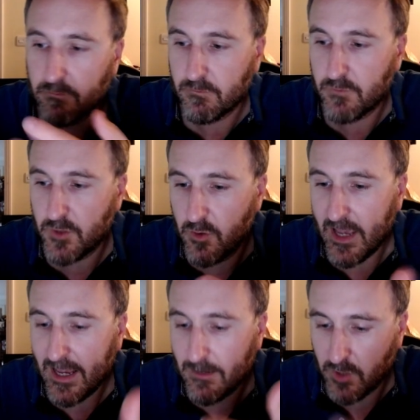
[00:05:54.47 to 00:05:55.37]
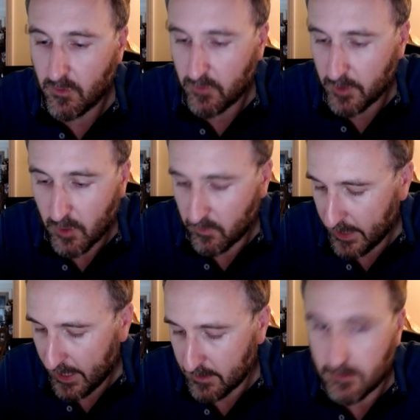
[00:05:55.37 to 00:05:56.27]
new games over and over
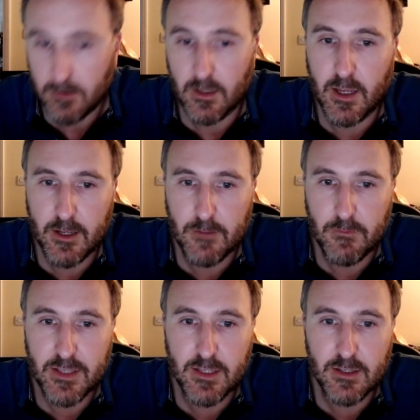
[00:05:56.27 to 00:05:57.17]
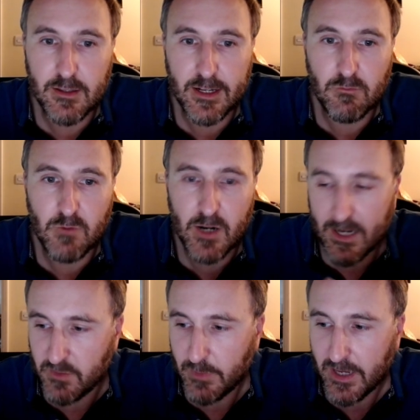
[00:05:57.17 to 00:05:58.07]
again, as in like I'm running out
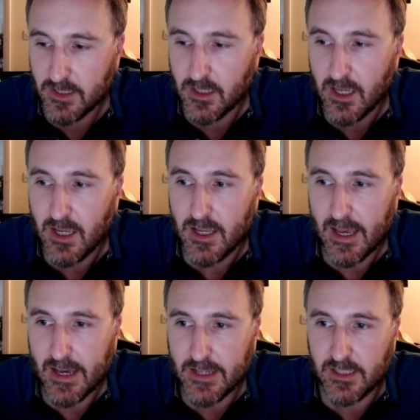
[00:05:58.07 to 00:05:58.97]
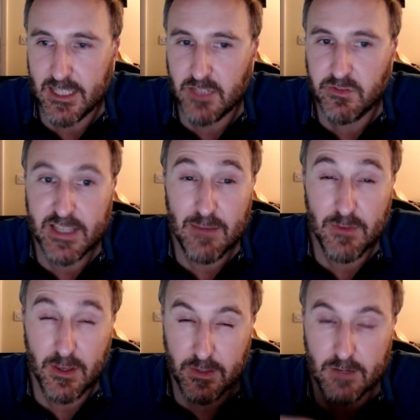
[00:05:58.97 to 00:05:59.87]
of space, and unless it's a game that
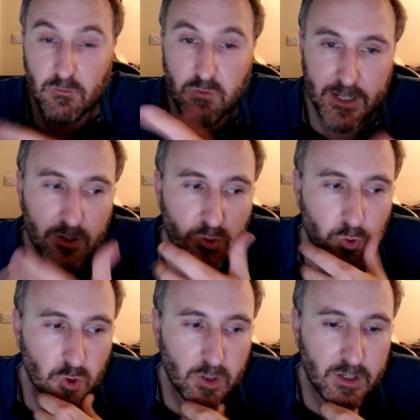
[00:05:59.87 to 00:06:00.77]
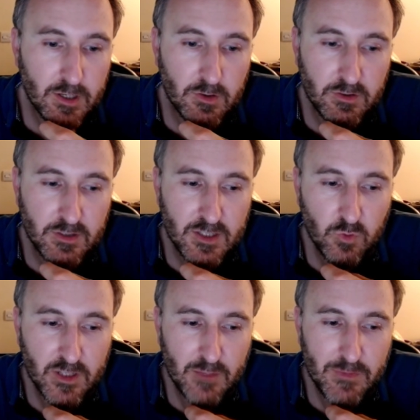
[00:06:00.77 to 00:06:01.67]
I think I'm really going to enjoy. This
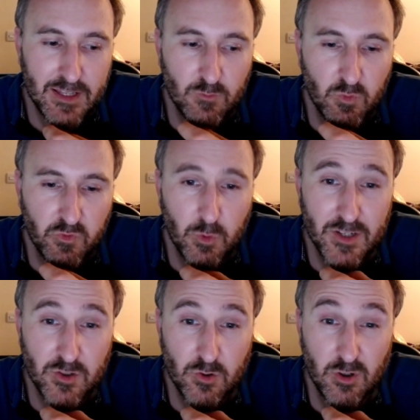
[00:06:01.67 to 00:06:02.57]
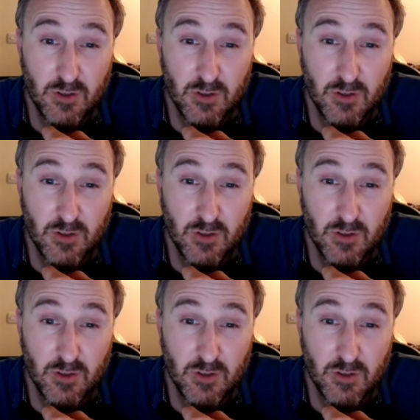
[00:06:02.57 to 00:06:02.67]
one, I mean, from what I saw,